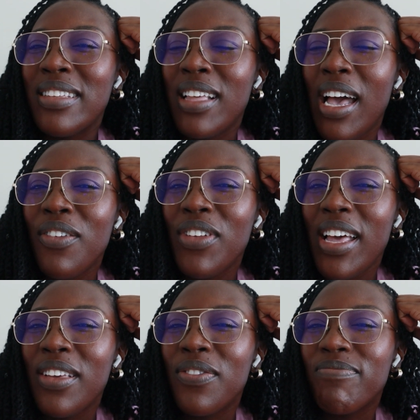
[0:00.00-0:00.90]
it's kind of
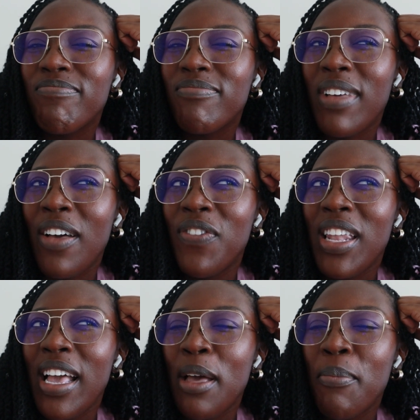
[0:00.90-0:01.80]
like, I
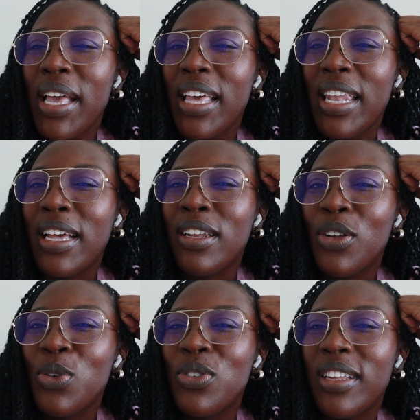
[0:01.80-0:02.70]
feel like I'm making like
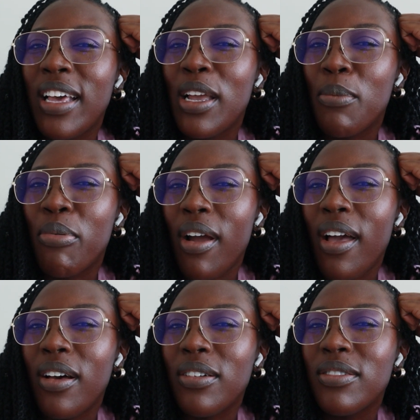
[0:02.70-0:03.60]
little Talia
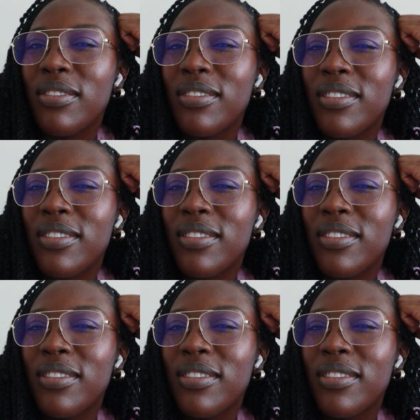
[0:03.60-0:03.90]
proud.